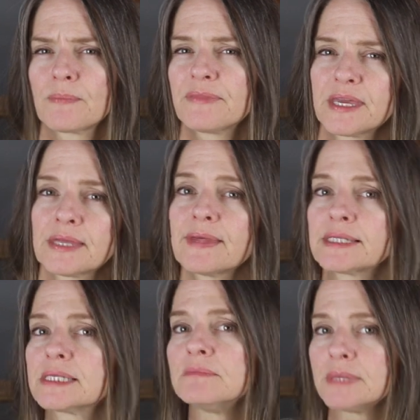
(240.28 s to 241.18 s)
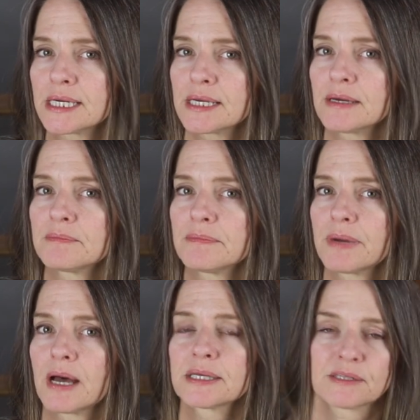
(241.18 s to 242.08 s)
I'm thinking that's a medium,
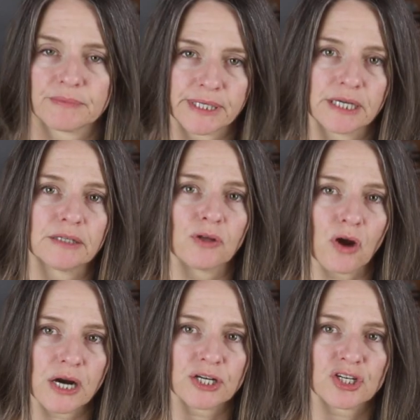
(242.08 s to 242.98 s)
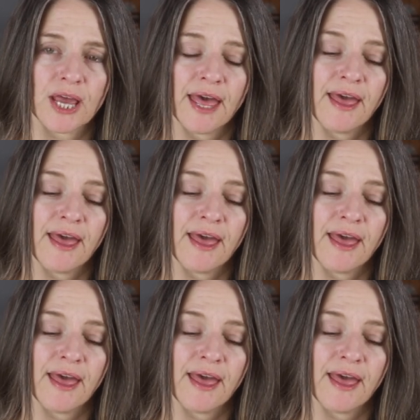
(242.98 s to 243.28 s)
possibly a large.